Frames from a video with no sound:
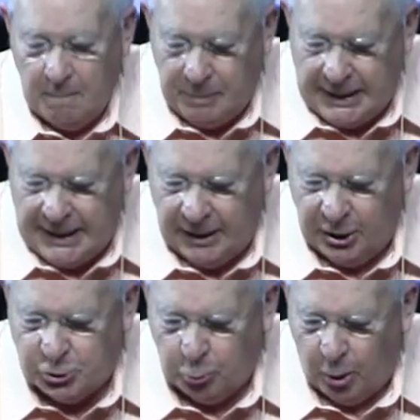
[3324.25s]
be in
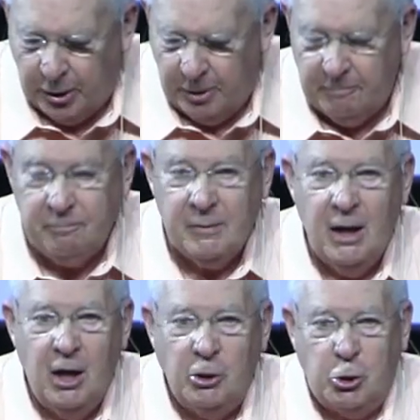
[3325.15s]
His Word,
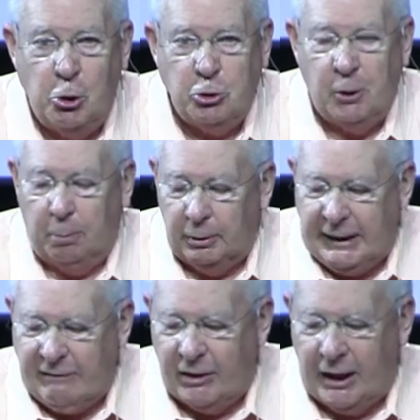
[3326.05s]
choose to
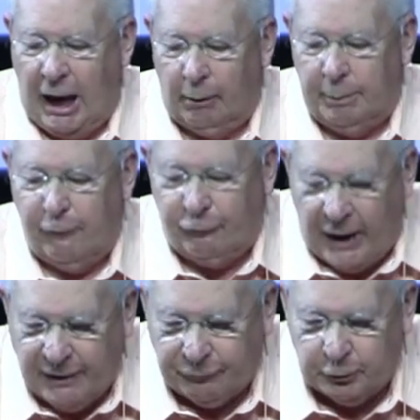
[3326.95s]
believe that God will be
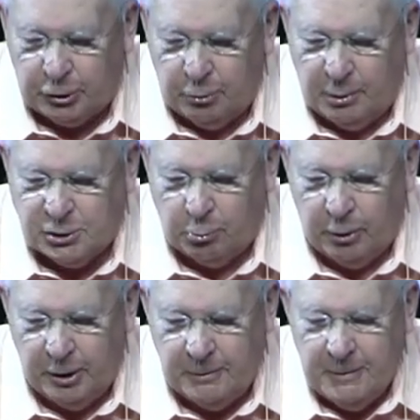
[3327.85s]
faithful to His
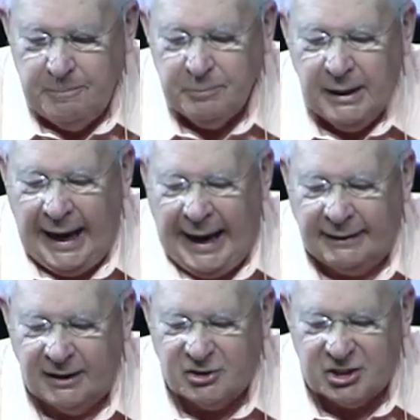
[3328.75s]
Word,
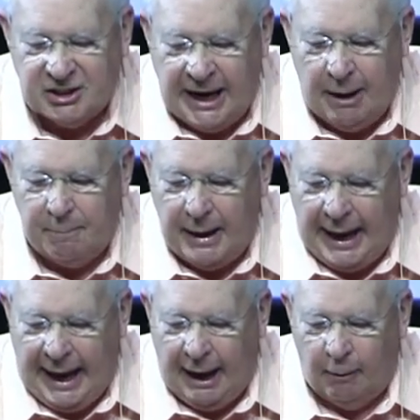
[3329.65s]
and to step
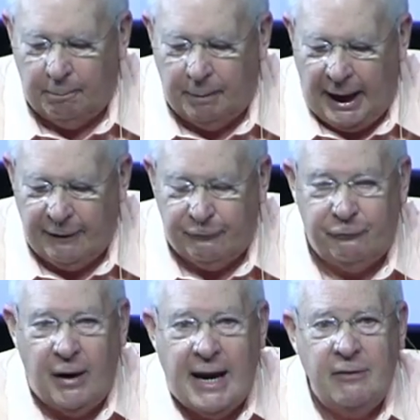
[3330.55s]
out by
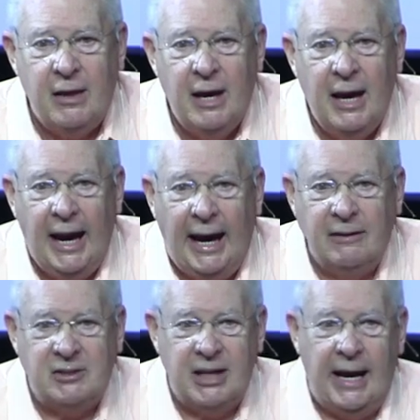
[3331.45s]
faith
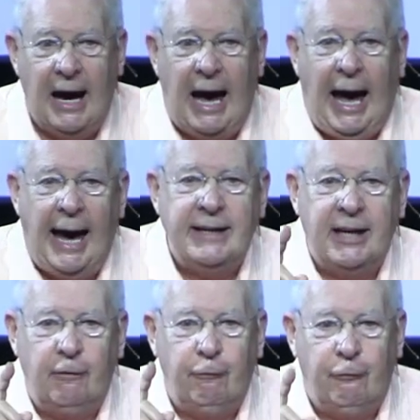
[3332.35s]
and say, I
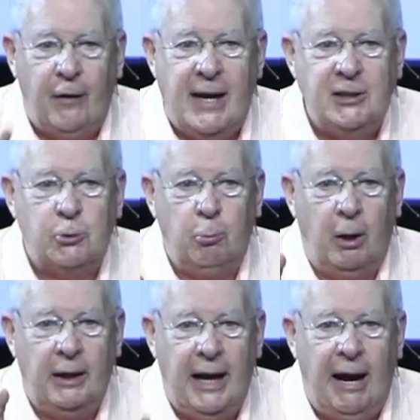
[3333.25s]
can face
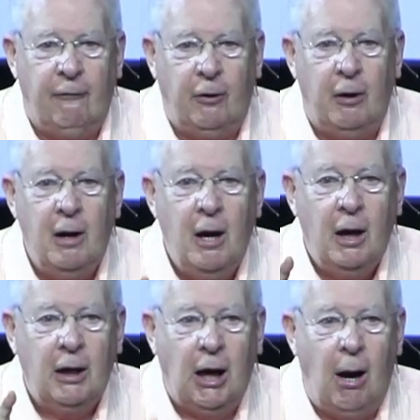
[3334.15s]
whatever
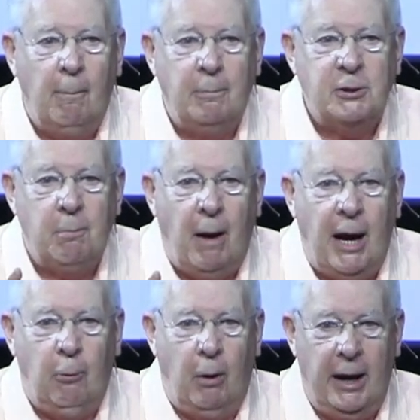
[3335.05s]
comes
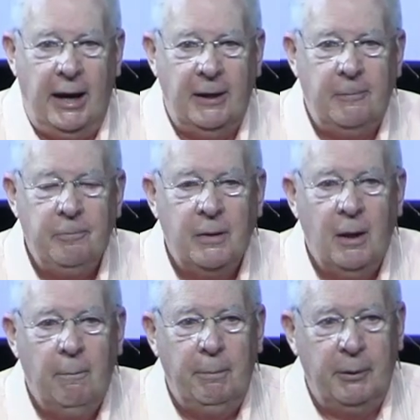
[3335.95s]
my way
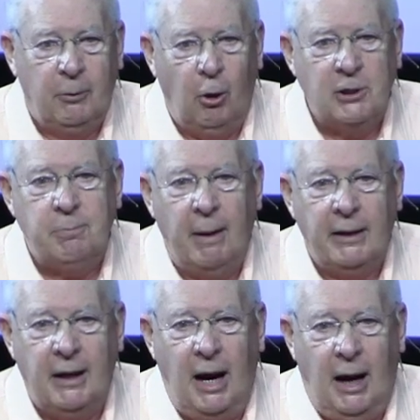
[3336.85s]
because
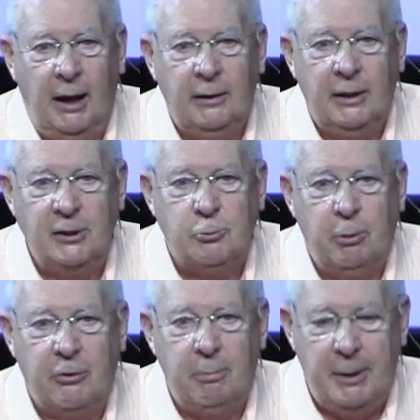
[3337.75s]
my God is
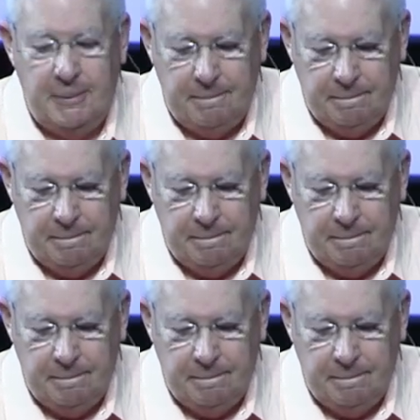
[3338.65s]
with me.